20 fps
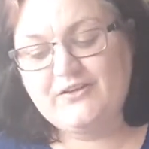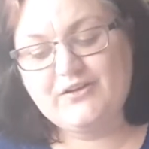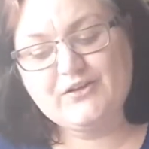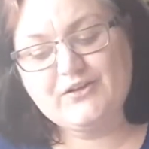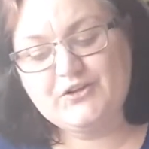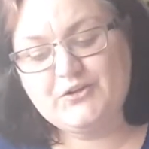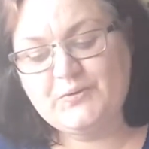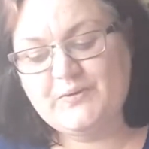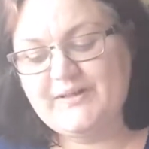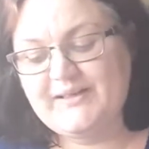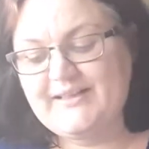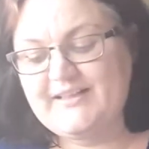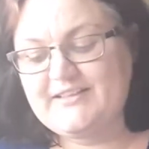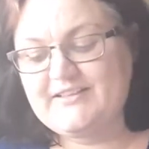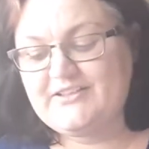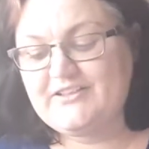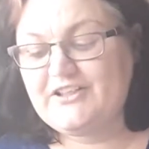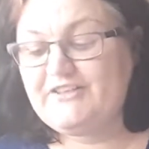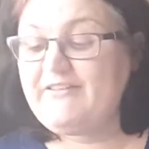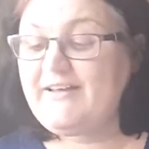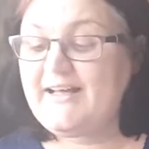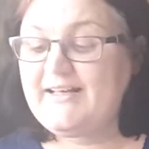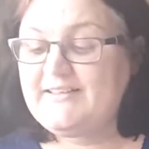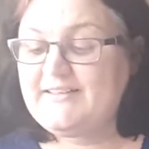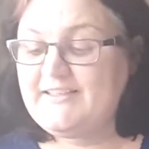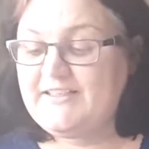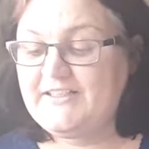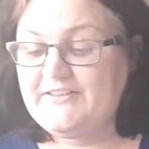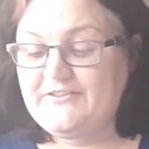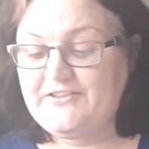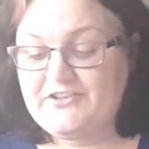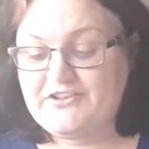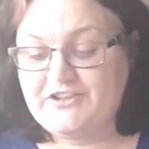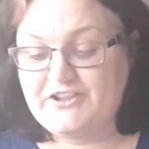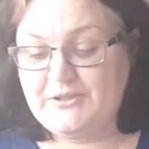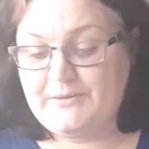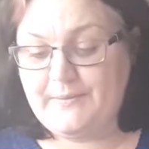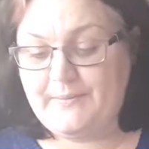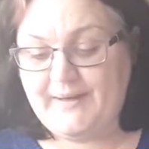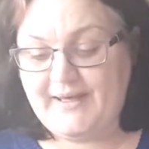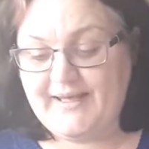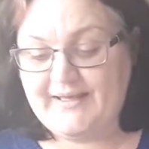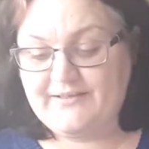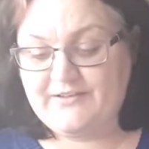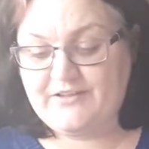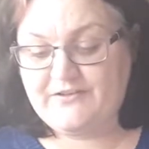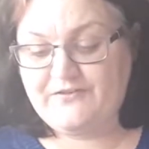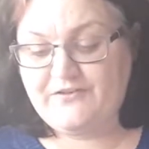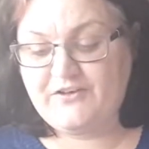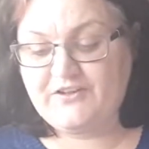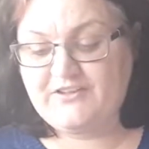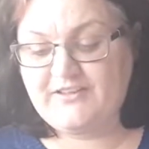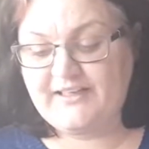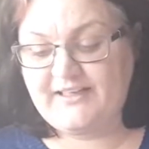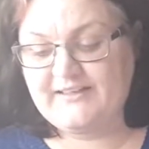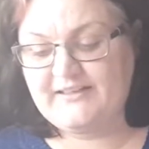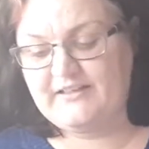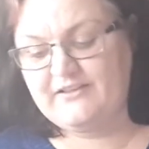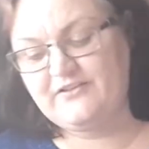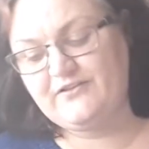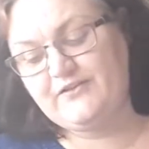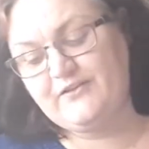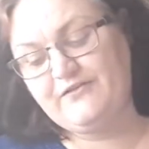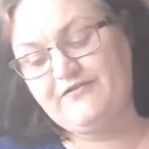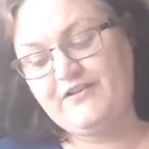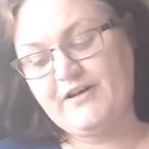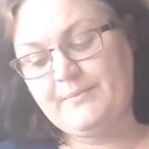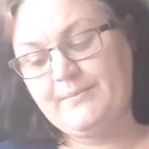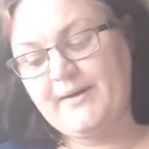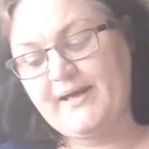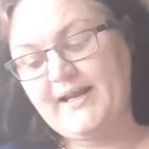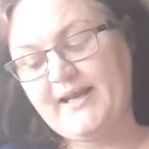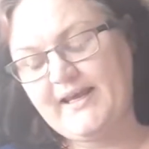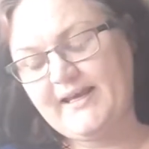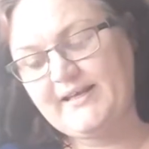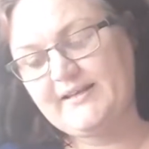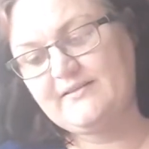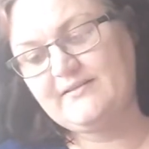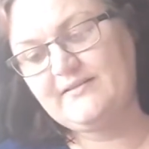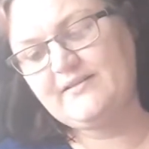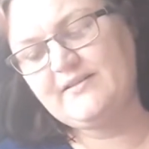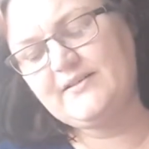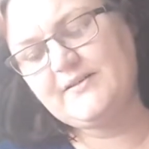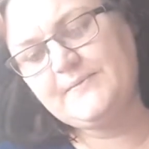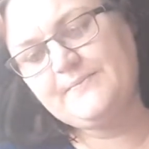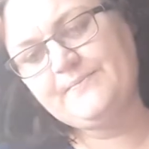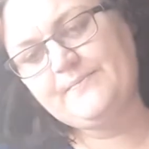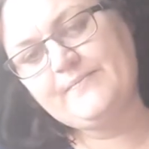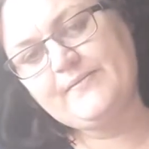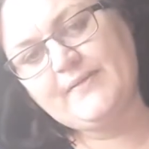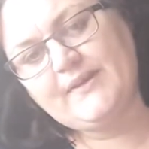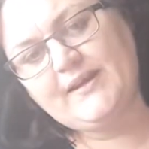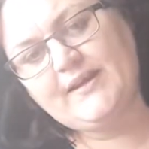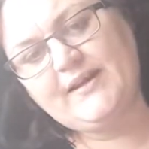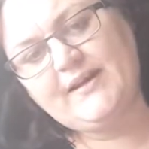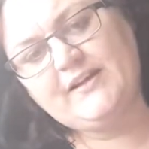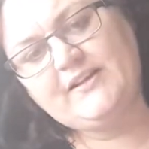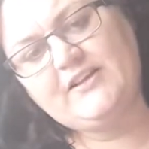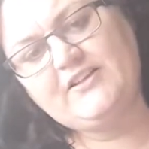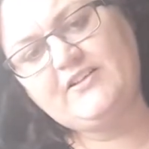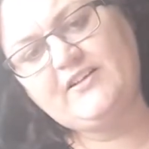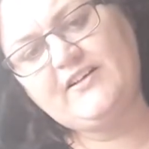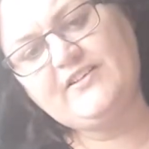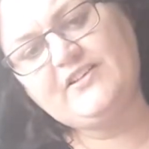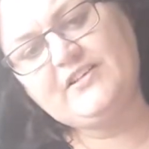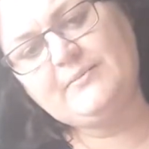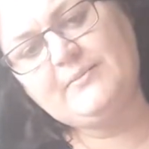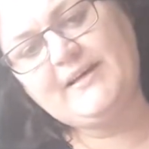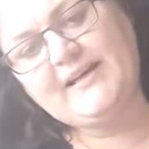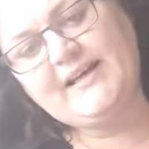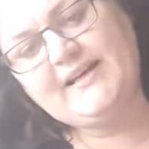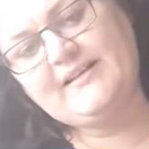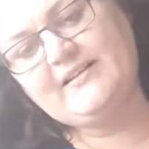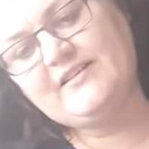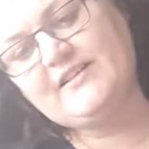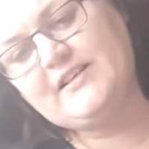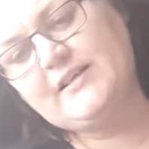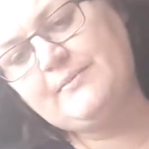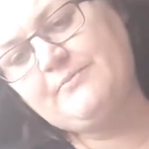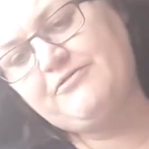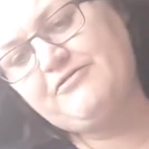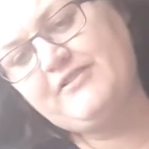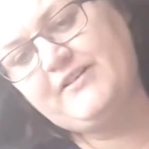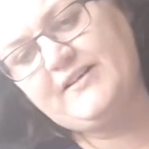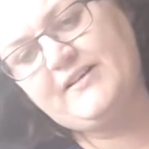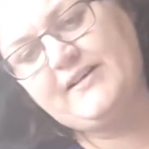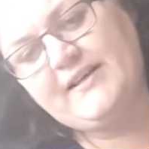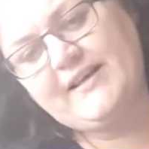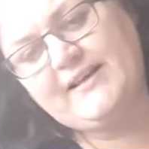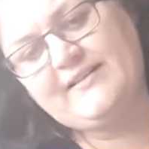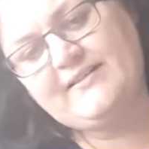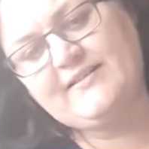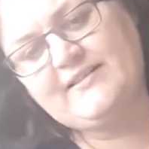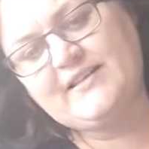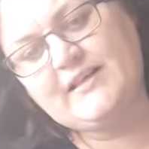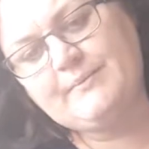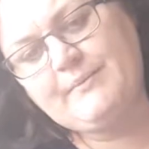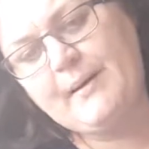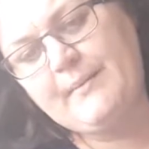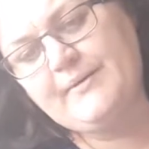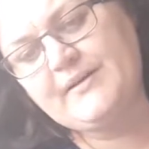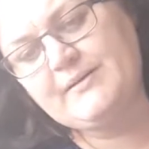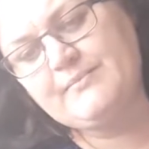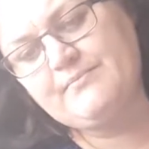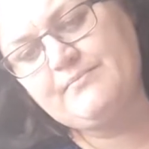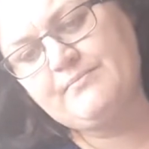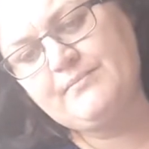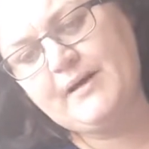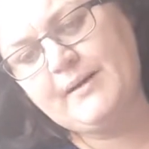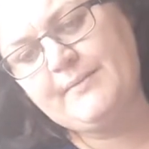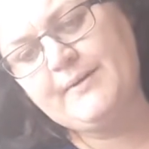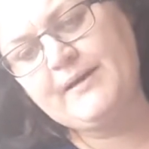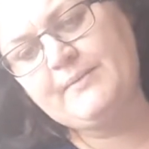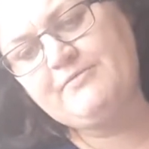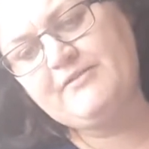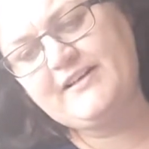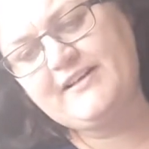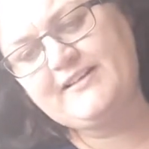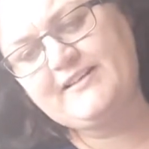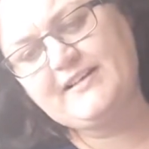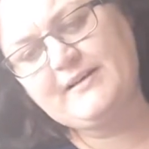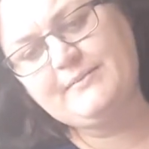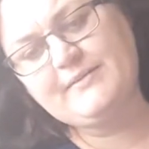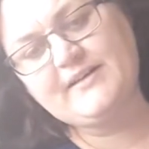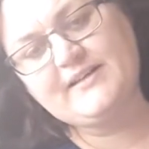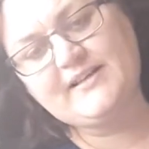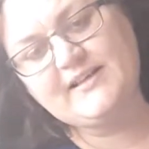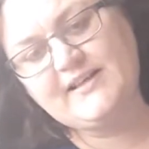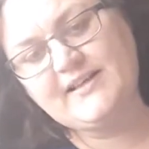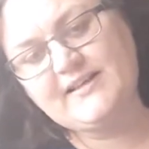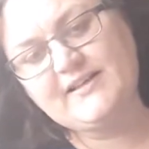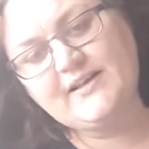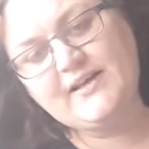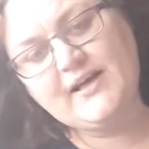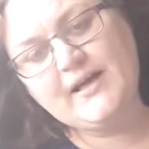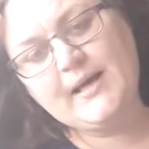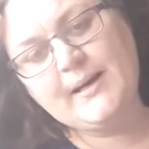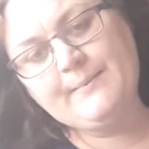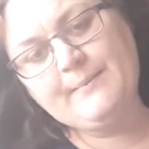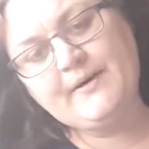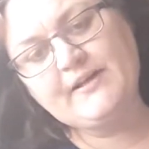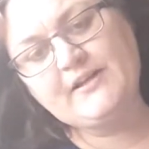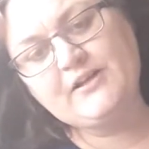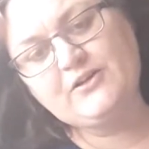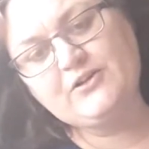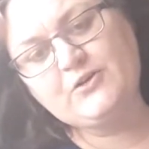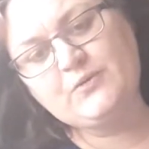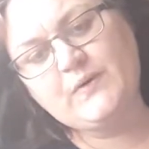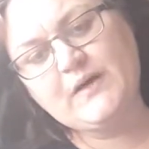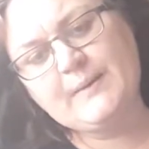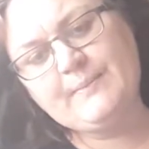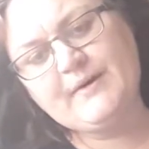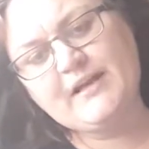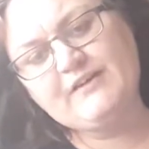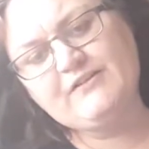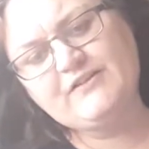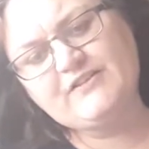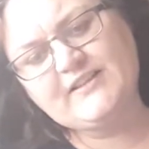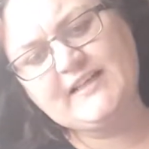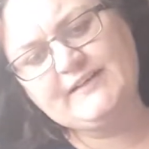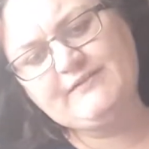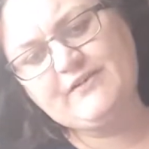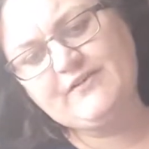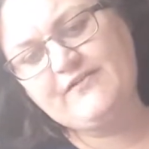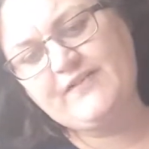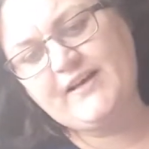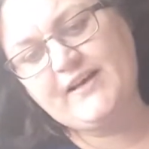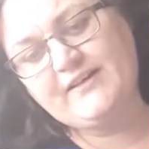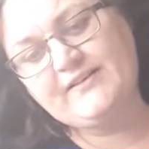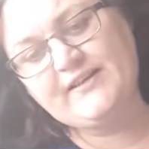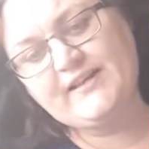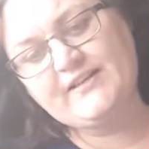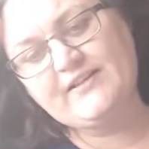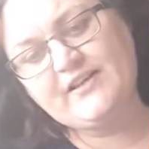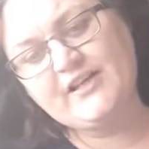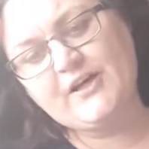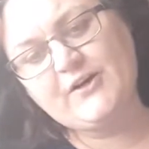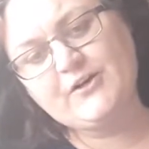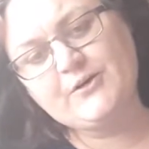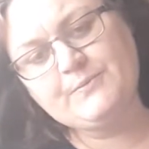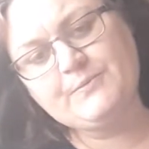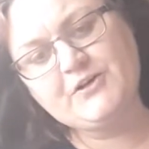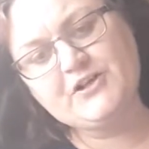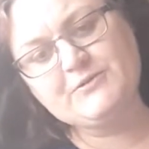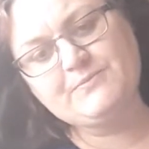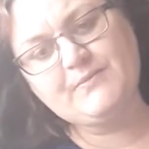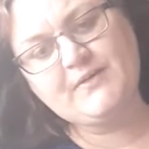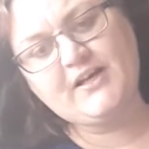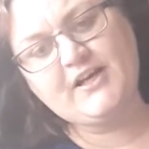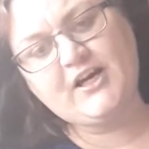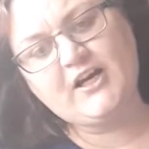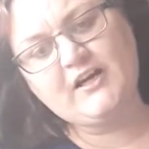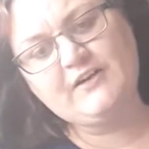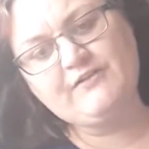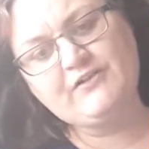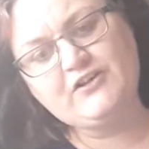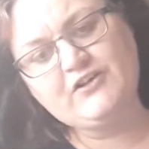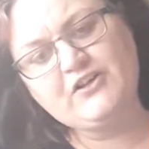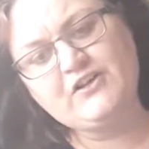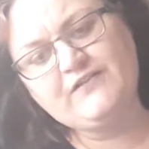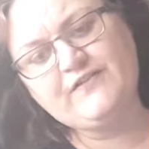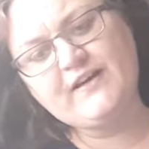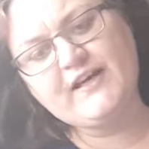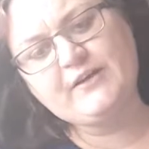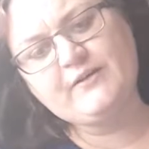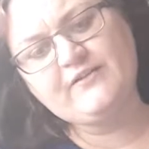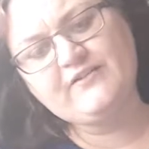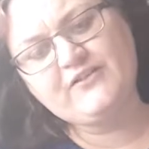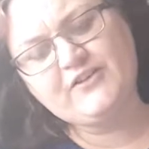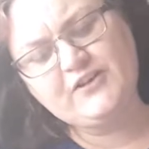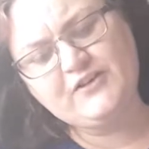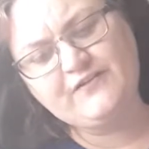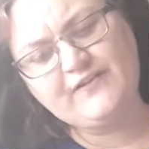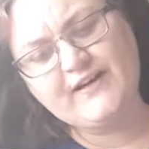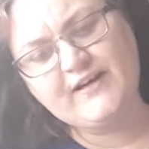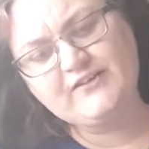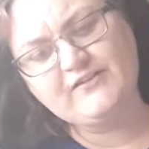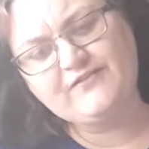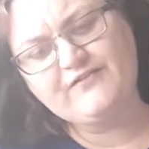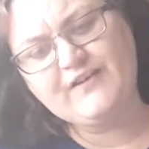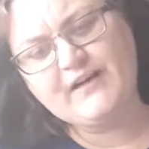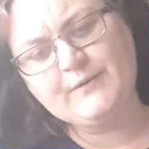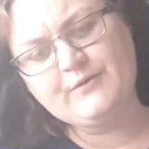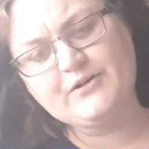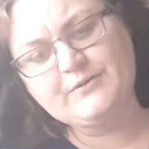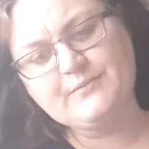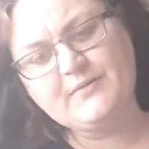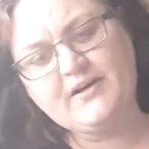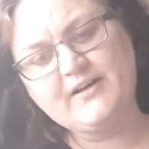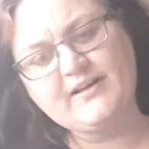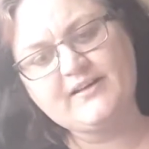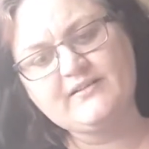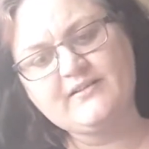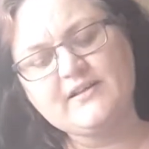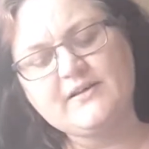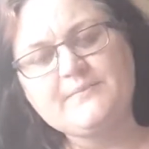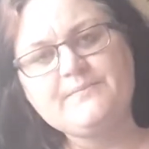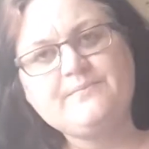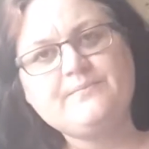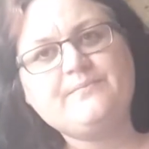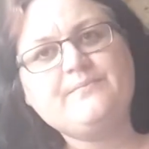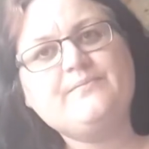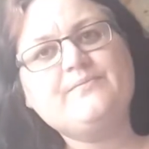No Twitter needs to know the reality of the Snoopy pants. First, I conditioned with the threadbare leggings. The chance of me getting some might be pretty slim indeed, but a dull tweet about the real state of affairs isn't going to push me over the 2,000 followers mark, is it?